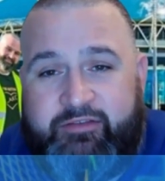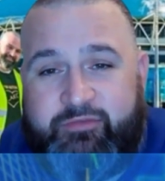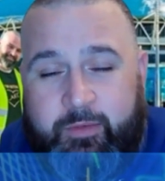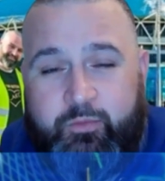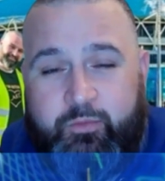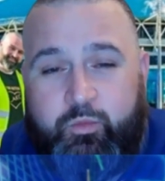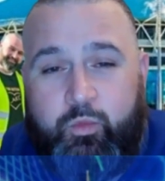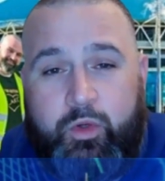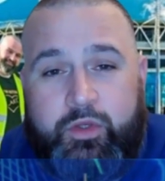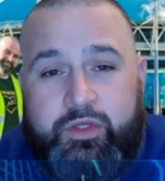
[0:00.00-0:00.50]
So we
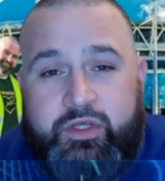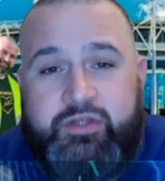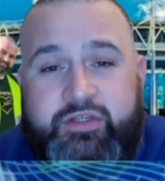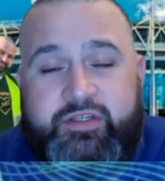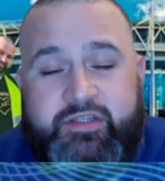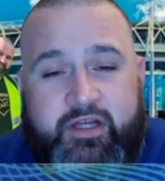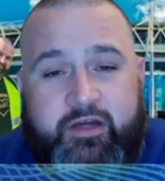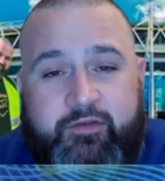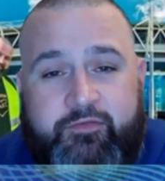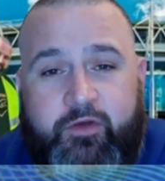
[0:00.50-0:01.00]
want you to
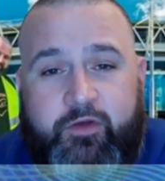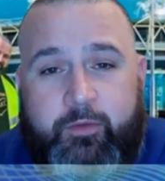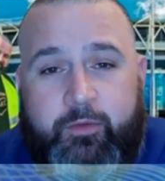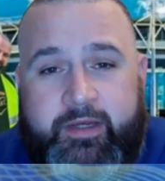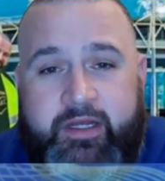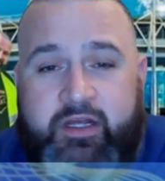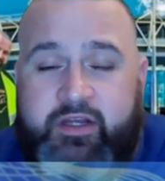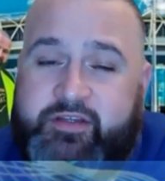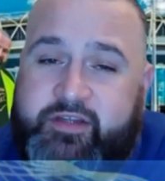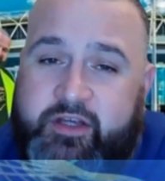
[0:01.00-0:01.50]
start
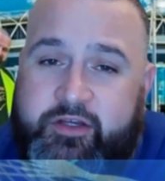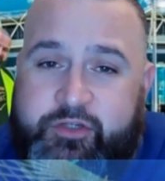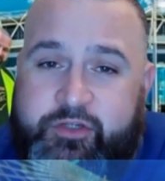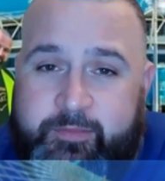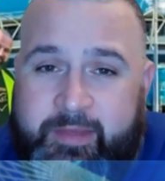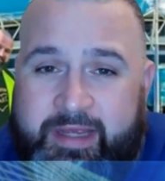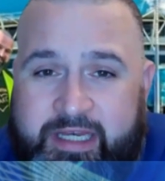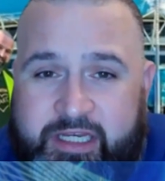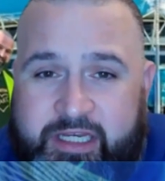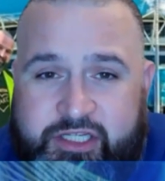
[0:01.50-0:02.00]
following our social
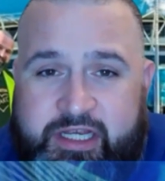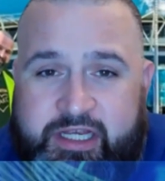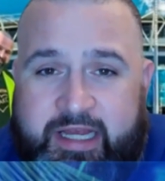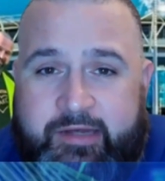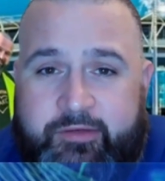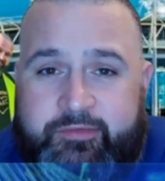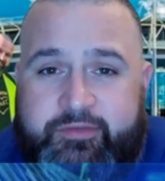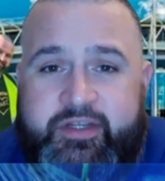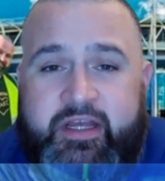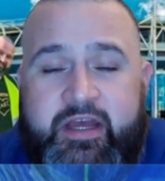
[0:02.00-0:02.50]
media
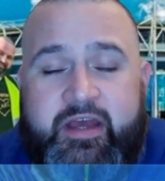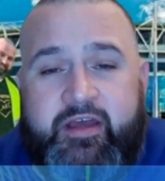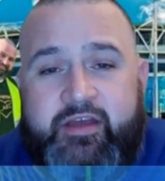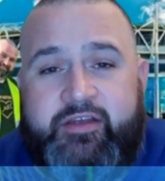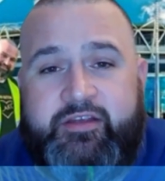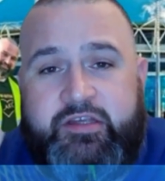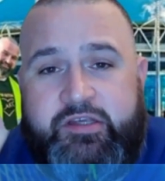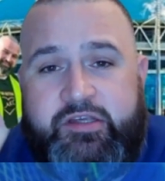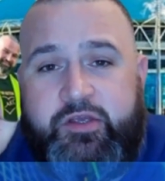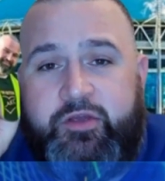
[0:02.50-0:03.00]
channels
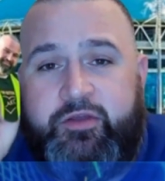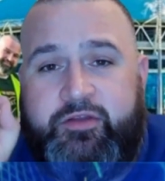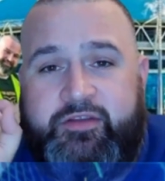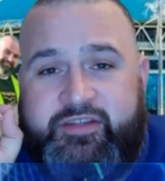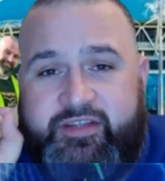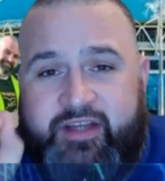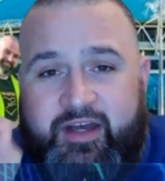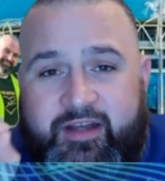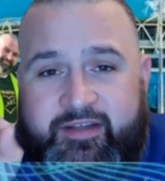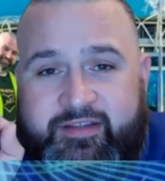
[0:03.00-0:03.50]
so you can
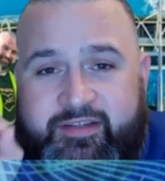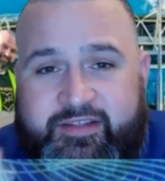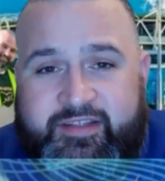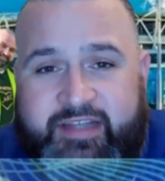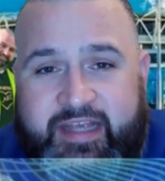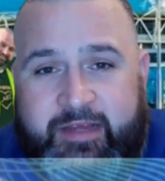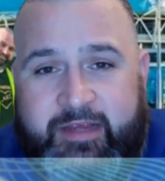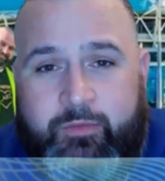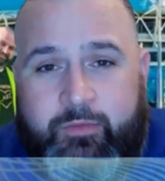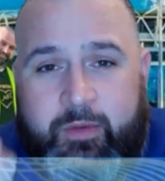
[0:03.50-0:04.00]
start to
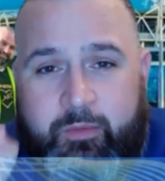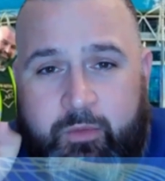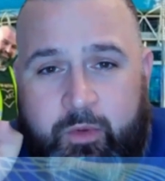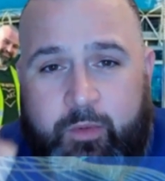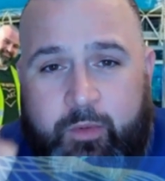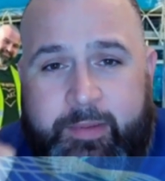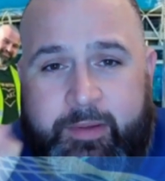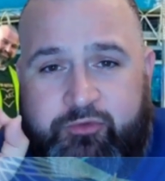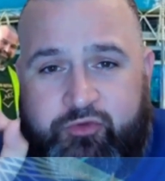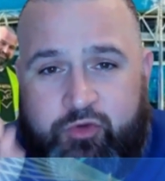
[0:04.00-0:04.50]
see. We
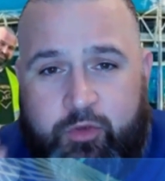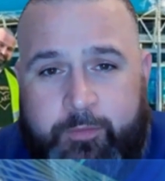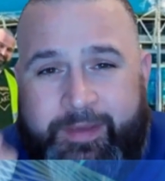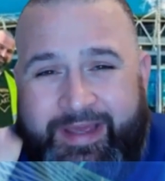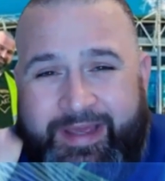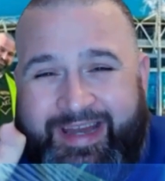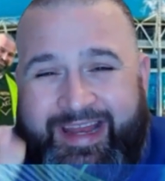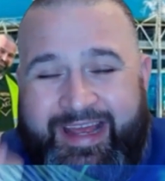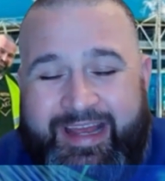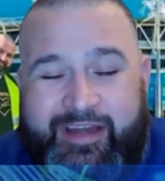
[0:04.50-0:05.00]
will be
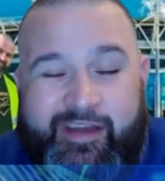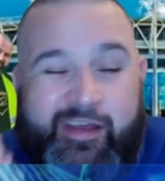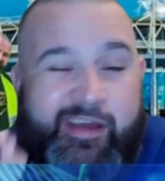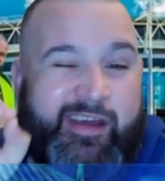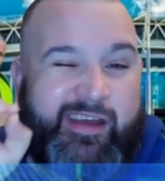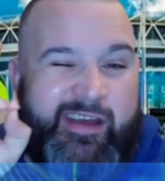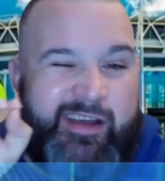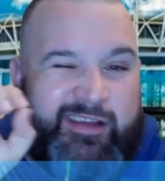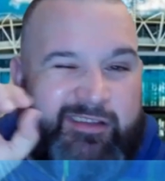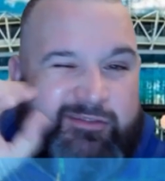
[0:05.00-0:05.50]
dropping in
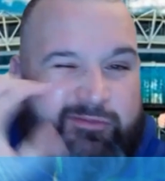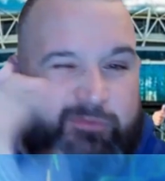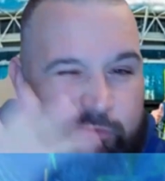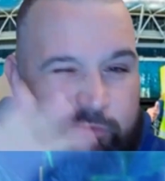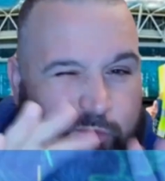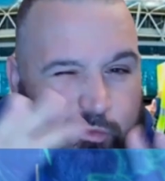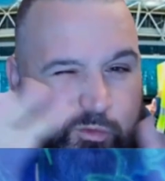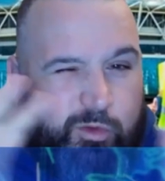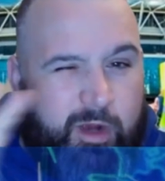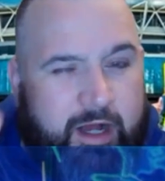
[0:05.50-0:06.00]

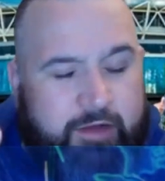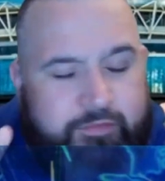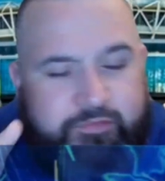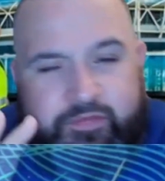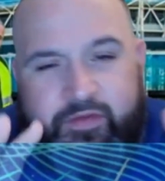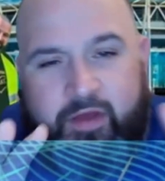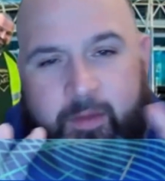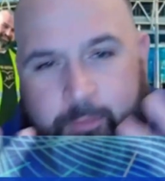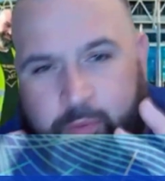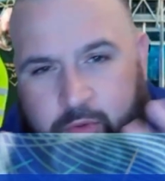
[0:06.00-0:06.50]

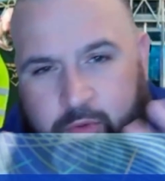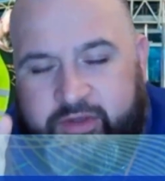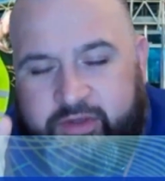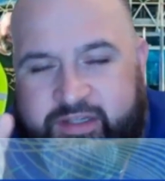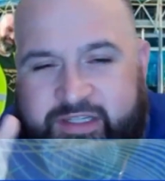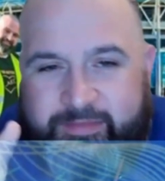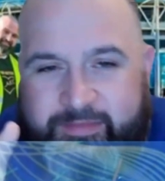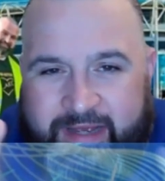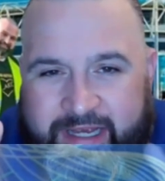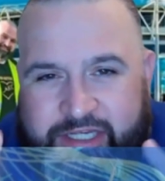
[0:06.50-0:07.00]
rough
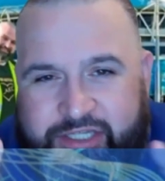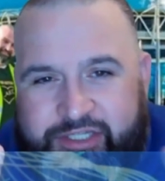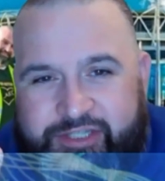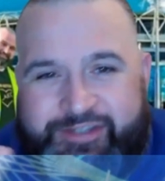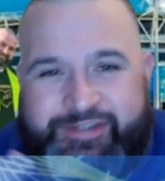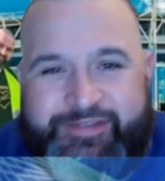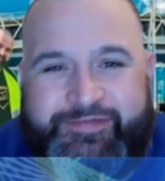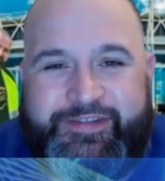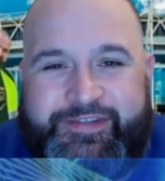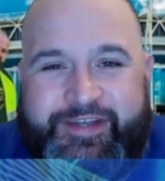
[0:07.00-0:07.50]

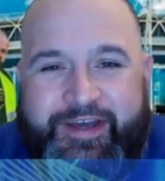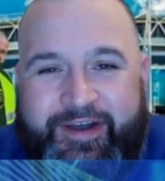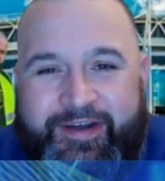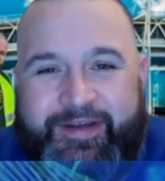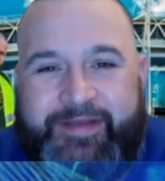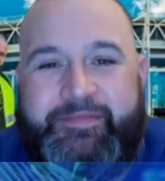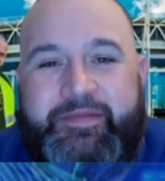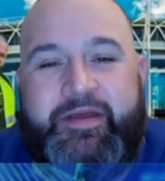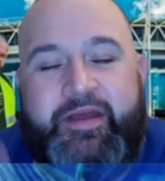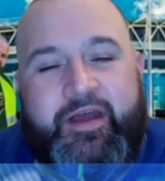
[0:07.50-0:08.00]
approximations of
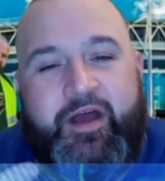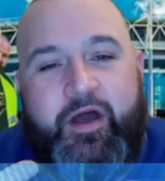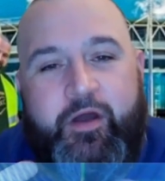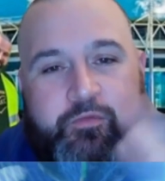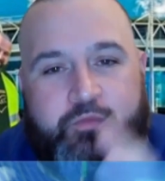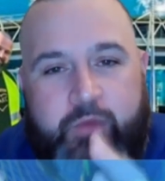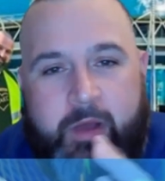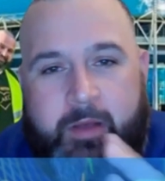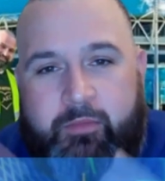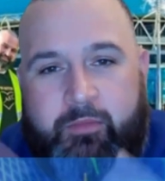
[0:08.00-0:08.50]
time
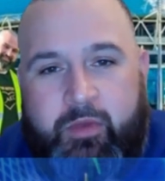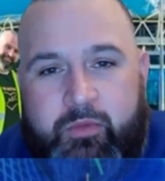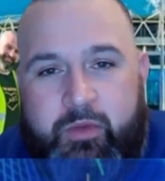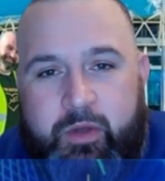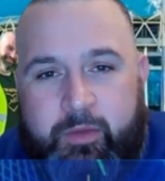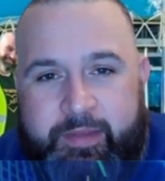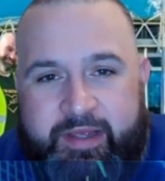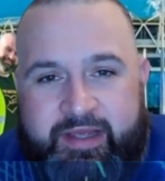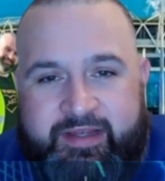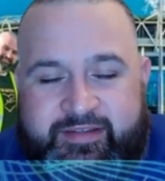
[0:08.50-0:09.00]
of when we
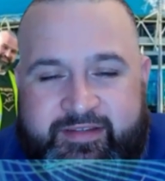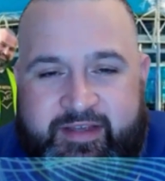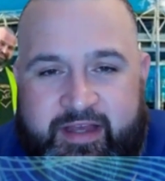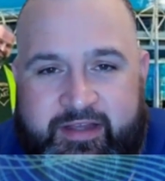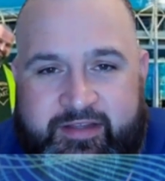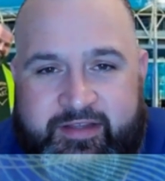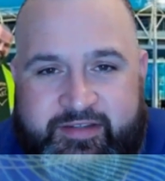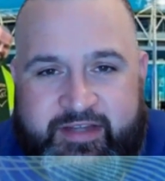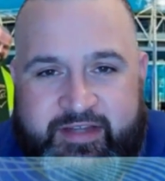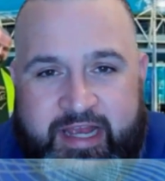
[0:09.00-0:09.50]
will be at
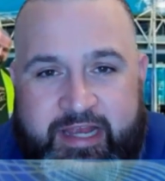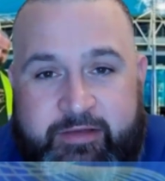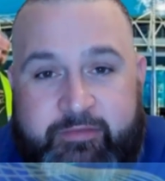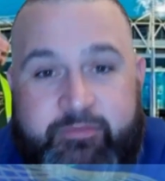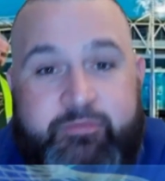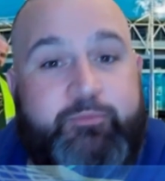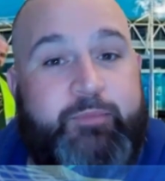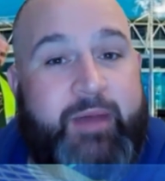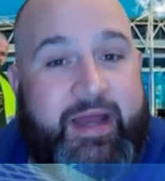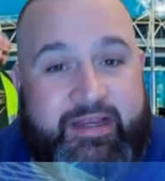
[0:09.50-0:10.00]
certain
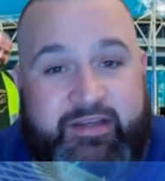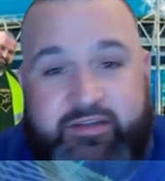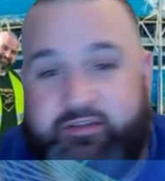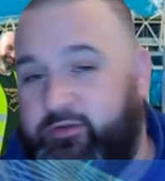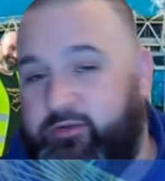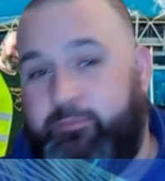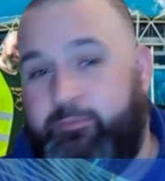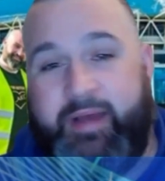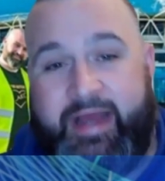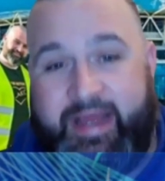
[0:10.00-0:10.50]
stadiums based
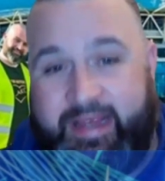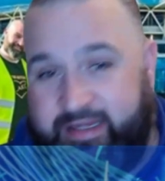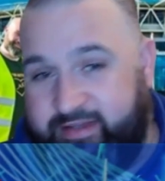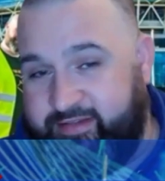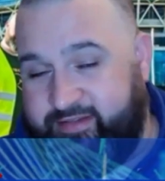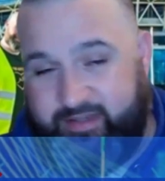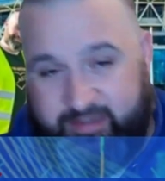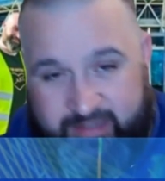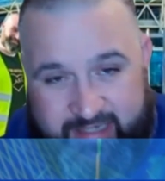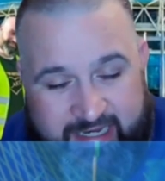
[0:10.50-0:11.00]
on
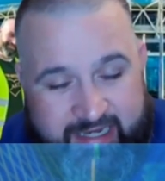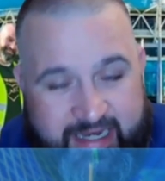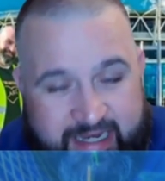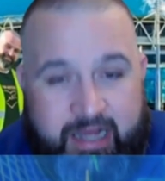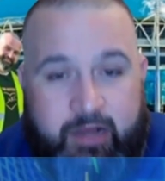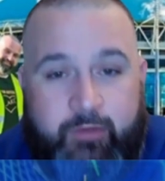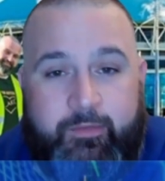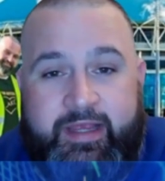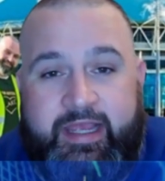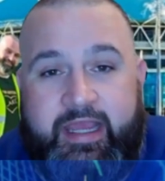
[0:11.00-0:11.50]
pace and
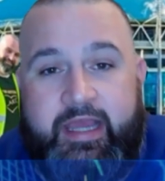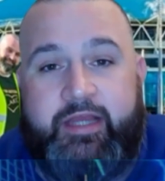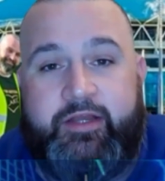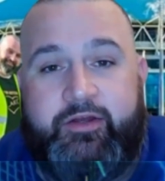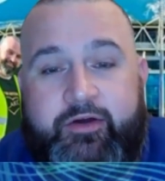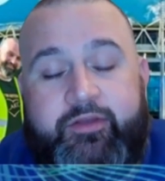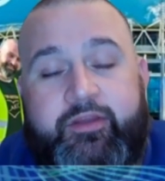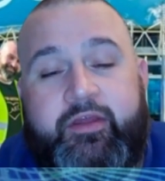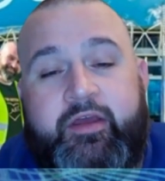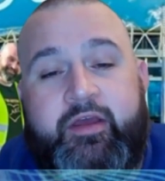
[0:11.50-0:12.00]
how we're getting
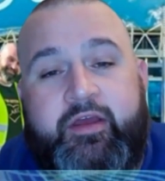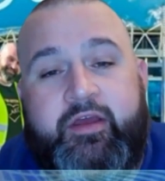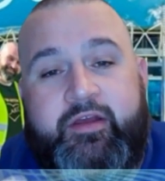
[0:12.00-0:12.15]
on.